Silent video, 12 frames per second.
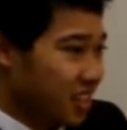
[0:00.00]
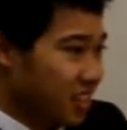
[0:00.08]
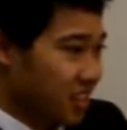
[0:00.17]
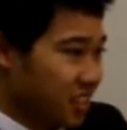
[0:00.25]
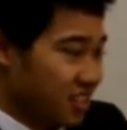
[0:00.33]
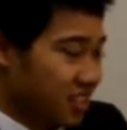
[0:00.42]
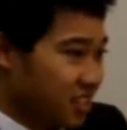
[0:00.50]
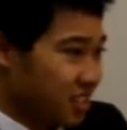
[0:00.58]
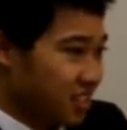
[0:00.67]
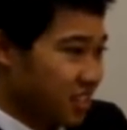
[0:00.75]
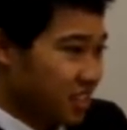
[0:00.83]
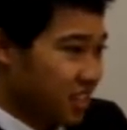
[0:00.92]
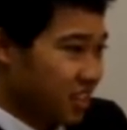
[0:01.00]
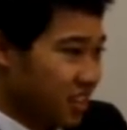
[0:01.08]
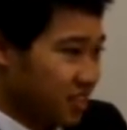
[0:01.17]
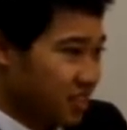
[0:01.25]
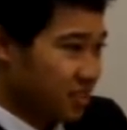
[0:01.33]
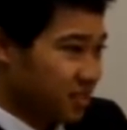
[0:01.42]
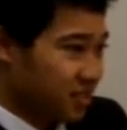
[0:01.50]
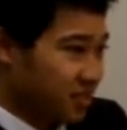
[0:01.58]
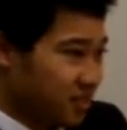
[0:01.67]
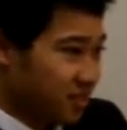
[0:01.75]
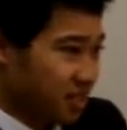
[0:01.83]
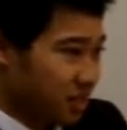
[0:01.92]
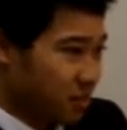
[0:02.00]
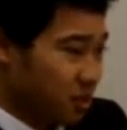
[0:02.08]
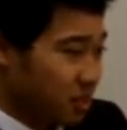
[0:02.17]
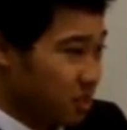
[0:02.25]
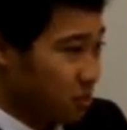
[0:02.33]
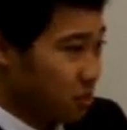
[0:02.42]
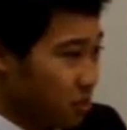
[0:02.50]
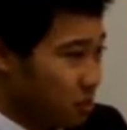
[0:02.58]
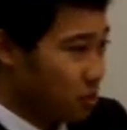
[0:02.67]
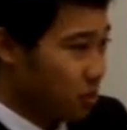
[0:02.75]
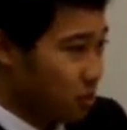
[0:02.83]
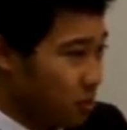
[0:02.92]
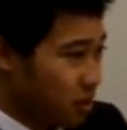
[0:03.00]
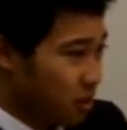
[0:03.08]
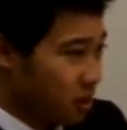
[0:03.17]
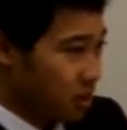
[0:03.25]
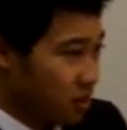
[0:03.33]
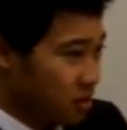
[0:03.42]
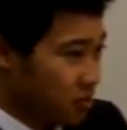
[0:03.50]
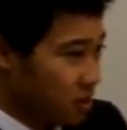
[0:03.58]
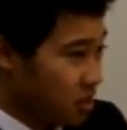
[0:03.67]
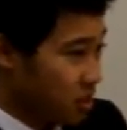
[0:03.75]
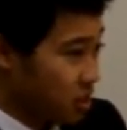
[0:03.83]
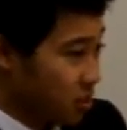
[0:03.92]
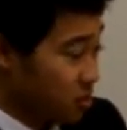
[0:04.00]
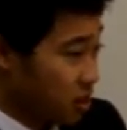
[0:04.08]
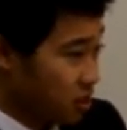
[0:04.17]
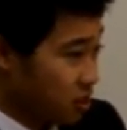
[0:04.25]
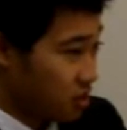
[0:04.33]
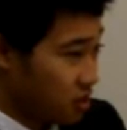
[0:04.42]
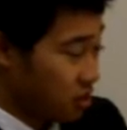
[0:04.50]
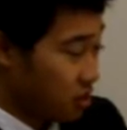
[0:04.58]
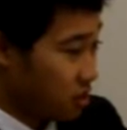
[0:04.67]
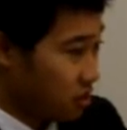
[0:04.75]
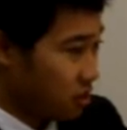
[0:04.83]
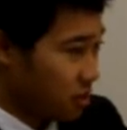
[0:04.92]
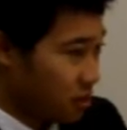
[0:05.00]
to kind of give me some support, but not as much as I wanted,